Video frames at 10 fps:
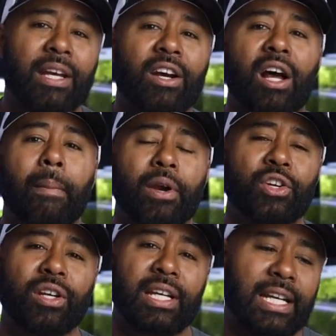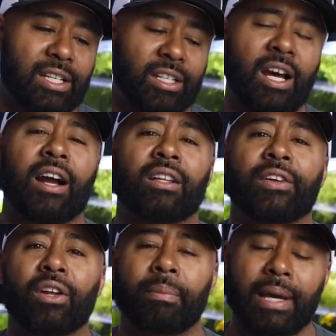a good opportunity to talk a
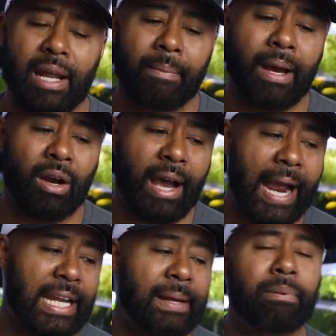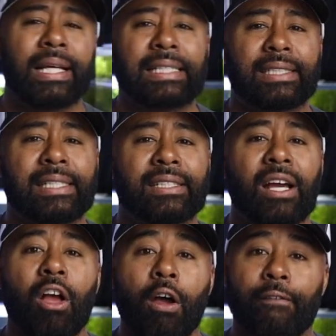little bit about hiding places
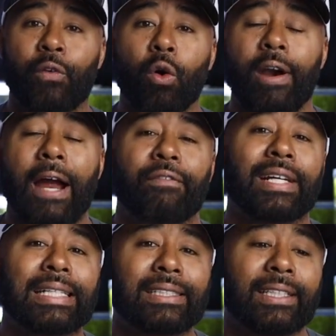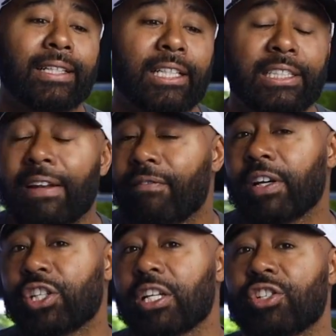for African cichlids and
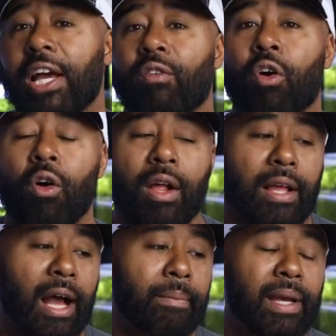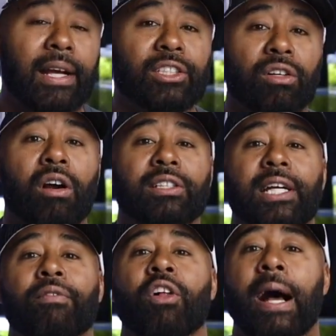fish in general, because there are
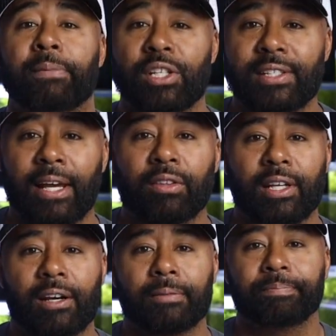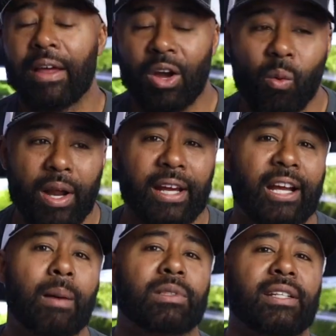several options out there. Now, when it
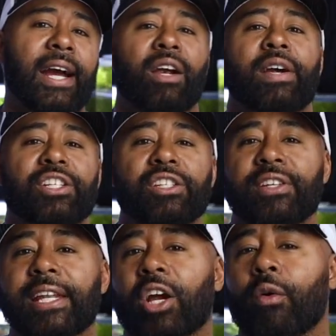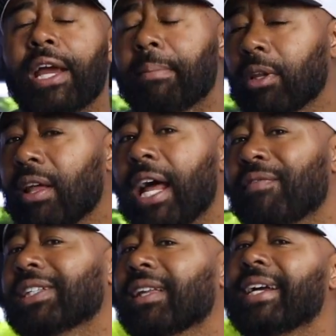comes to decorations in the aquarium, a lot of
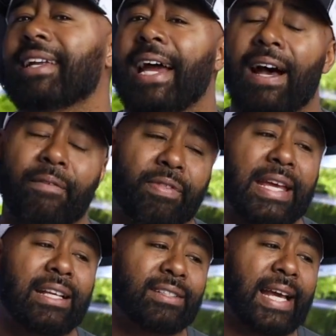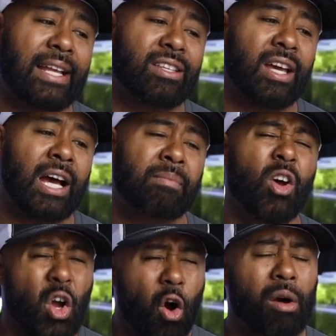us like to have things that
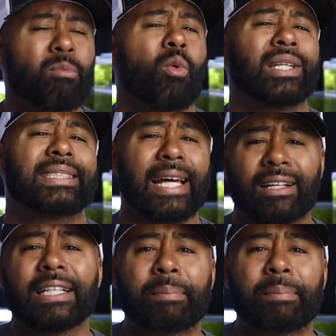are more aesthetically